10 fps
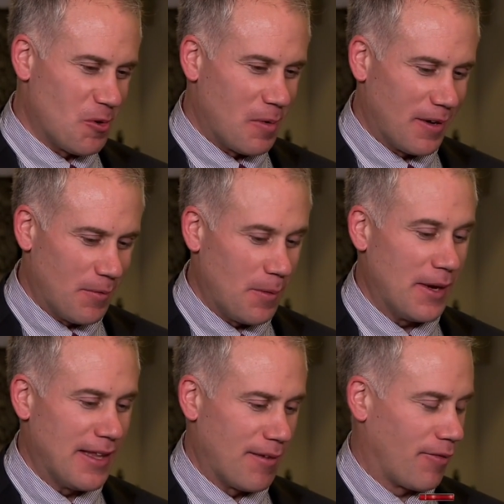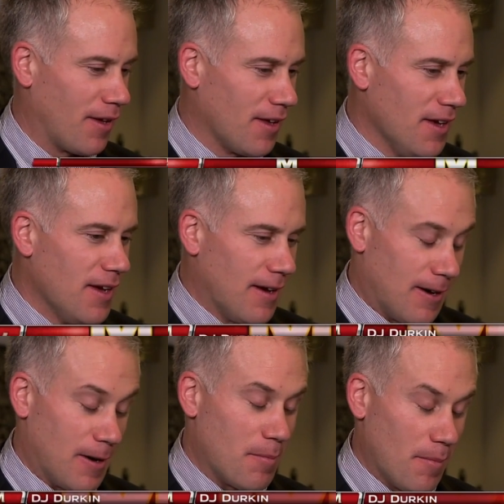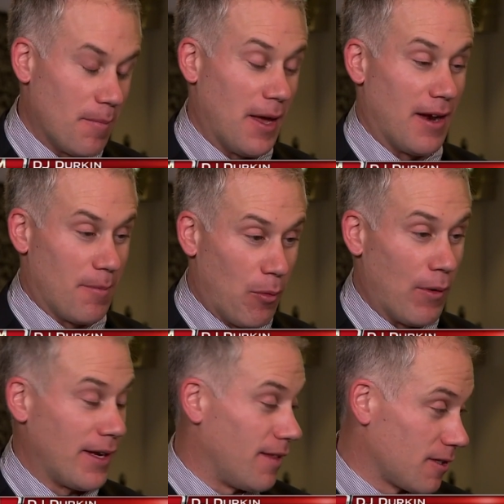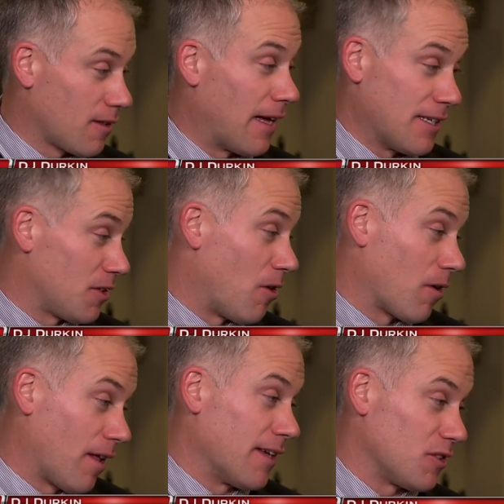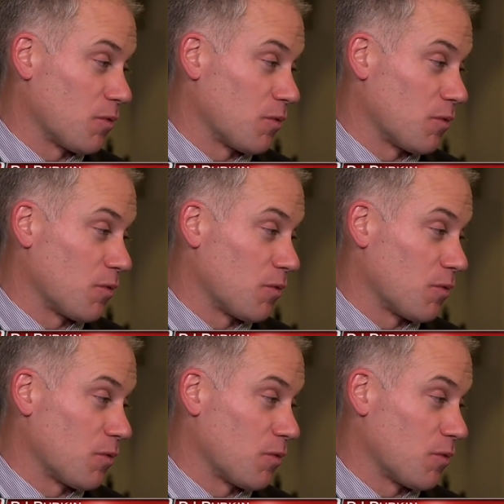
But we definitely um, made a point in this class, in all classes.